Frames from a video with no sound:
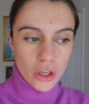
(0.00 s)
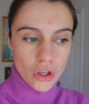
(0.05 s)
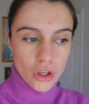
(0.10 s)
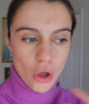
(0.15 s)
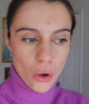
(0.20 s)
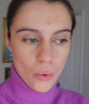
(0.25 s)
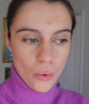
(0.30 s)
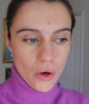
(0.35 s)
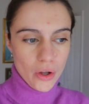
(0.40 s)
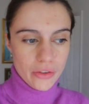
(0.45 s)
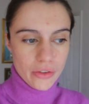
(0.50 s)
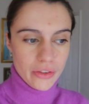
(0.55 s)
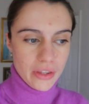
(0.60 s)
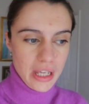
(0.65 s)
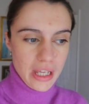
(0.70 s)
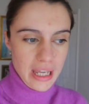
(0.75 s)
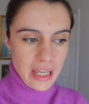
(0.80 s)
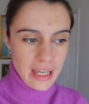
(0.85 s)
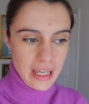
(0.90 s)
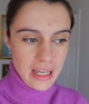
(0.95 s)
go on
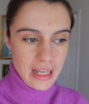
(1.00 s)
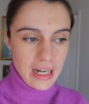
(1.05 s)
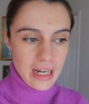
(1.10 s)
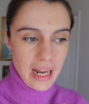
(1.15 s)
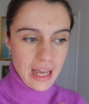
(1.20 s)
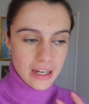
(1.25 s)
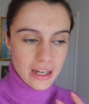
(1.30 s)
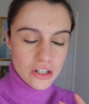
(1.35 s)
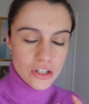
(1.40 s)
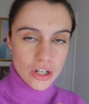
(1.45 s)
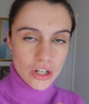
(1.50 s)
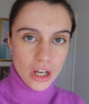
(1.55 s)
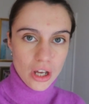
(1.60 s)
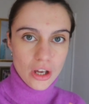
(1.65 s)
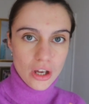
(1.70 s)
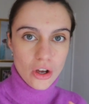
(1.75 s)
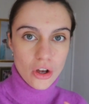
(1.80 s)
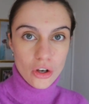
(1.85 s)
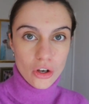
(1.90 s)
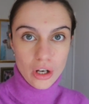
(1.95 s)
the
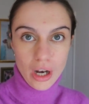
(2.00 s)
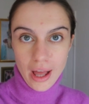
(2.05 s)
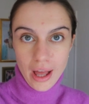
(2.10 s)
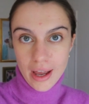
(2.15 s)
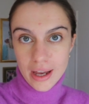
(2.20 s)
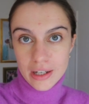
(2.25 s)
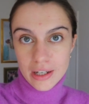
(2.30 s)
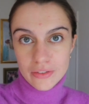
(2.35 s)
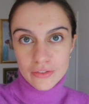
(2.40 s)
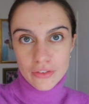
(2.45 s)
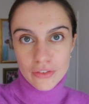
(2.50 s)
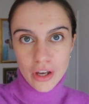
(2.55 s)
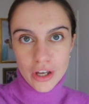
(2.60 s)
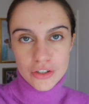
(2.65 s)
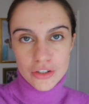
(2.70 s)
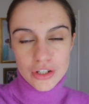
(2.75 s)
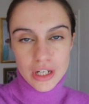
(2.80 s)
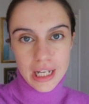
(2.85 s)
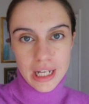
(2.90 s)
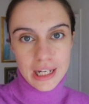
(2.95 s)
lecture online
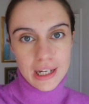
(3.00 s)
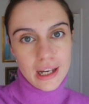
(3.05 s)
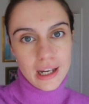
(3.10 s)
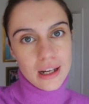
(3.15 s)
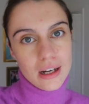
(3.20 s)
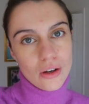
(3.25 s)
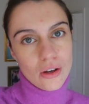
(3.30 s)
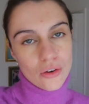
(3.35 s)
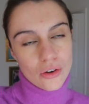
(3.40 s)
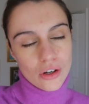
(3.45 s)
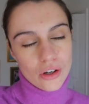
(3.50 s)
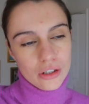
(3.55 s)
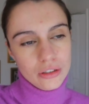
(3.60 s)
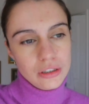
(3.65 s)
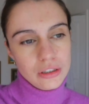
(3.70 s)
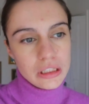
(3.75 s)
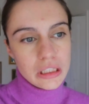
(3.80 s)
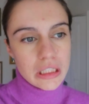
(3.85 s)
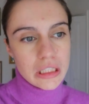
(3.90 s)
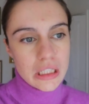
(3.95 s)
virtually like log
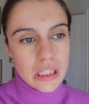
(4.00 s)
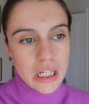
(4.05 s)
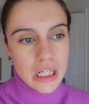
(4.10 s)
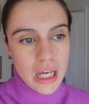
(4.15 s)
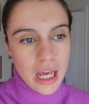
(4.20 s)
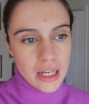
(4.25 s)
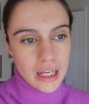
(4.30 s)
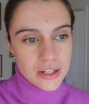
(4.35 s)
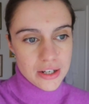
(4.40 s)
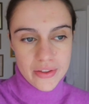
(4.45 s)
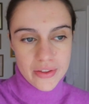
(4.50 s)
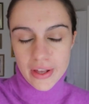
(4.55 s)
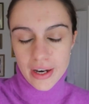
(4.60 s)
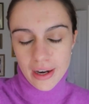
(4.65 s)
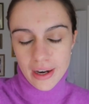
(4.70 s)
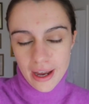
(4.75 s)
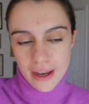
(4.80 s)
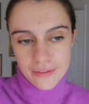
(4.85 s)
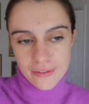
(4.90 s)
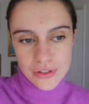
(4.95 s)
on to the
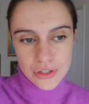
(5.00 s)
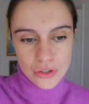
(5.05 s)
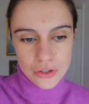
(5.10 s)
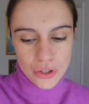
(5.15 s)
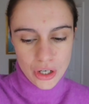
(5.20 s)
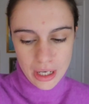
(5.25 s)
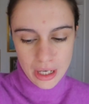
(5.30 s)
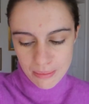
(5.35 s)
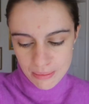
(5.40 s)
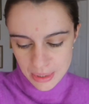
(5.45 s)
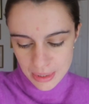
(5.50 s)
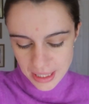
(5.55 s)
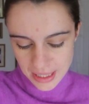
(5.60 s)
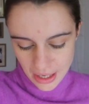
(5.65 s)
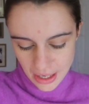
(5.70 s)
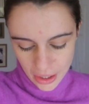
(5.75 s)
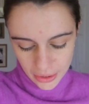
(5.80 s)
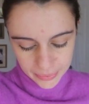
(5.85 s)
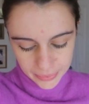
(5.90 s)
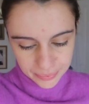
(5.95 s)
live stream
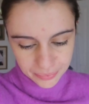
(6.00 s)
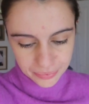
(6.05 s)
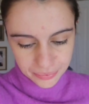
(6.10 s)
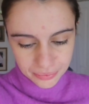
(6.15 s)
so